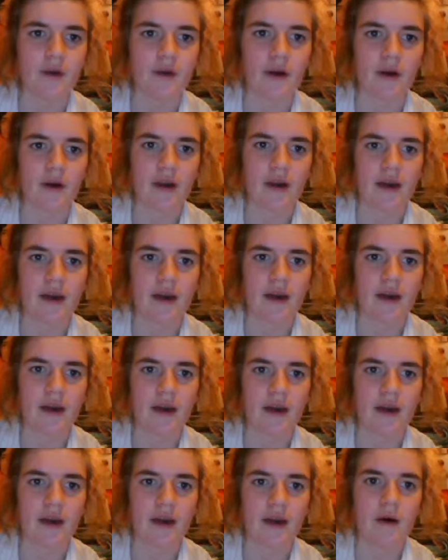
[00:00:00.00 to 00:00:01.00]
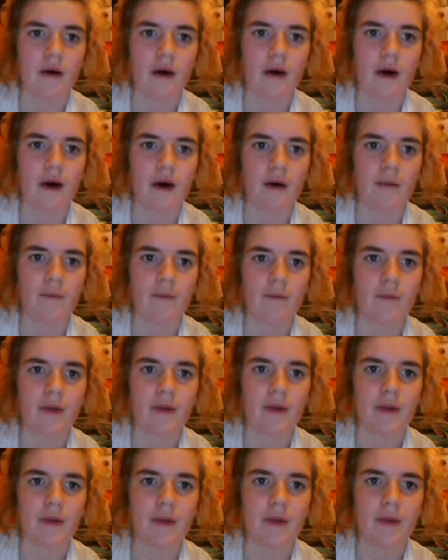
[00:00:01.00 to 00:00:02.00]
Okay.
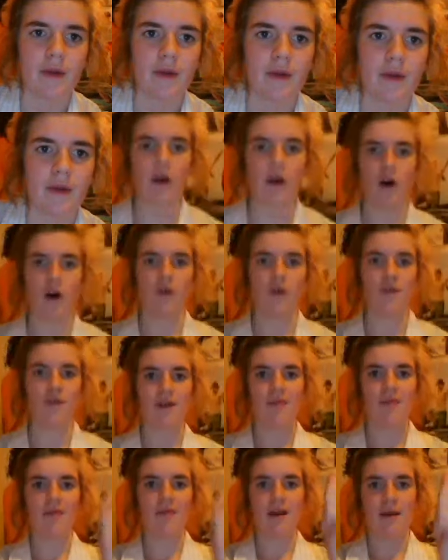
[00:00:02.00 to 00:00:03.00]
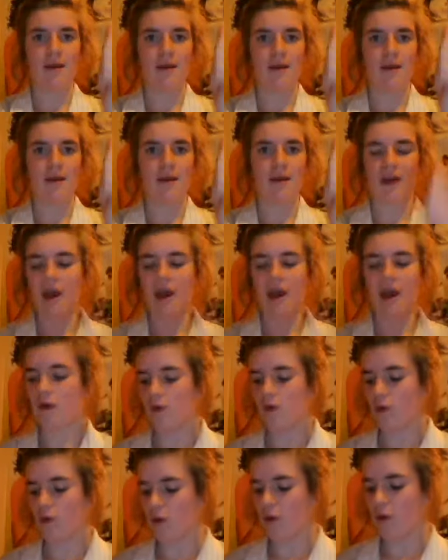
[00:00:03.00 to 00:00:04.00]
Basically, if I hold something up like that,
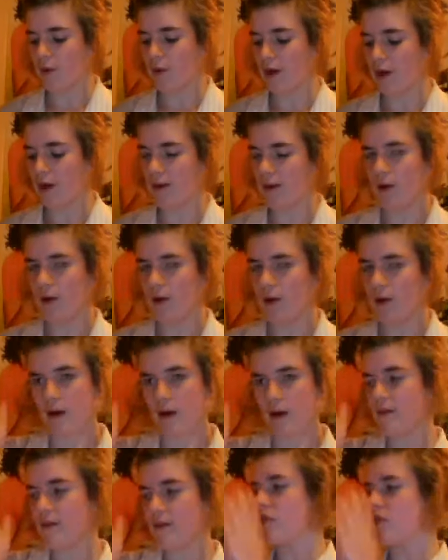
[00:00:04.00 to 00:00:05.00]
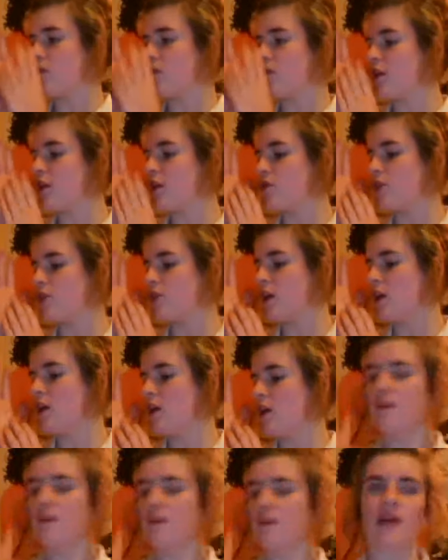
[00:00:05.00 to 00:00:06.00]
or when I go like this and start stroking
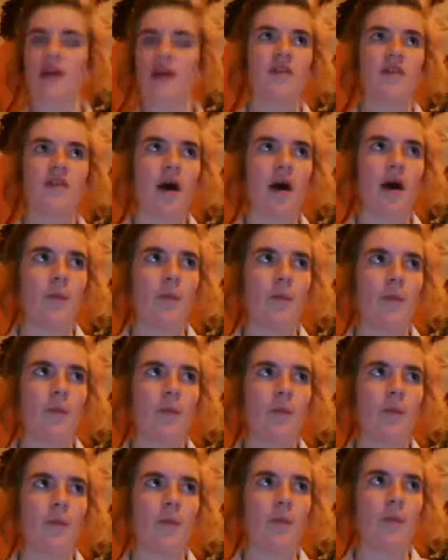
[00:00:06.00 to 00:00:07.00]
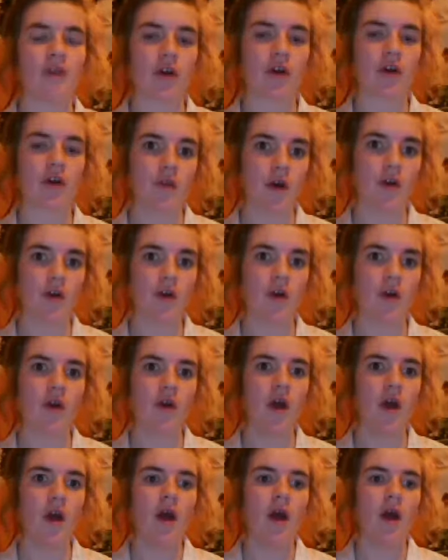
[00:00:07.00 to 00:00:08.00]
it, that's I've got a photo.
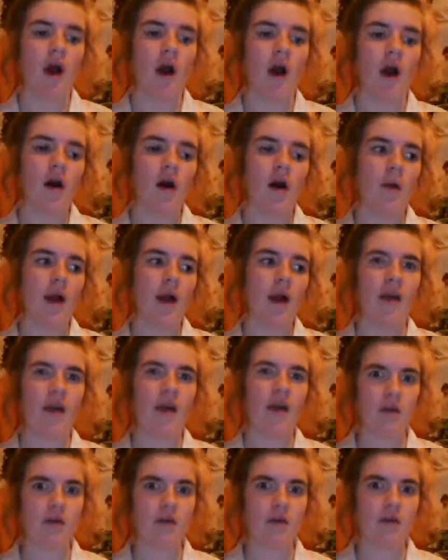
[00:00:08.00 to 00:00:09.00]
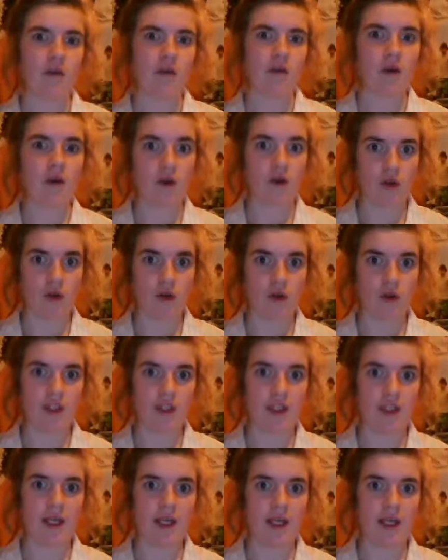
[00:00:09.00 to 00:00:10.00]
I haven't done the
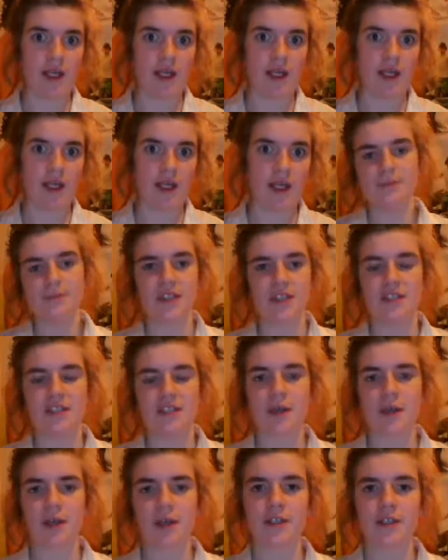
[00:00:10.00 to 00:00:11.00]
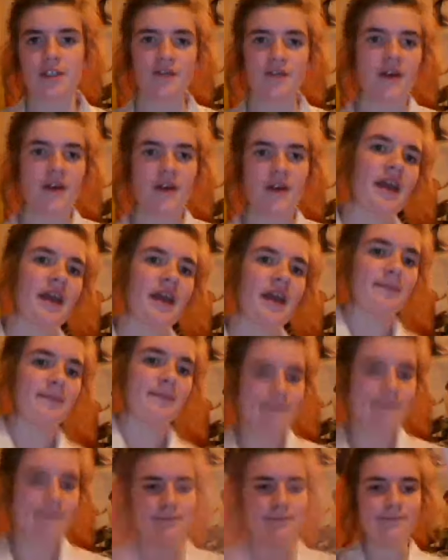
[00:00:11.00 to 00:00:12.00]
conclusion yet, but this is what I got so far.
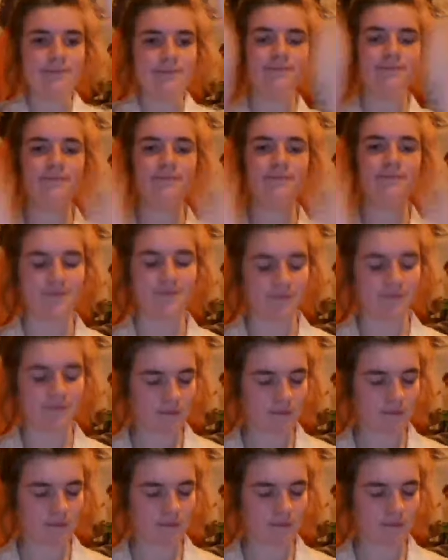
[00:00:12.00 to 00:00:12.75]
Okay.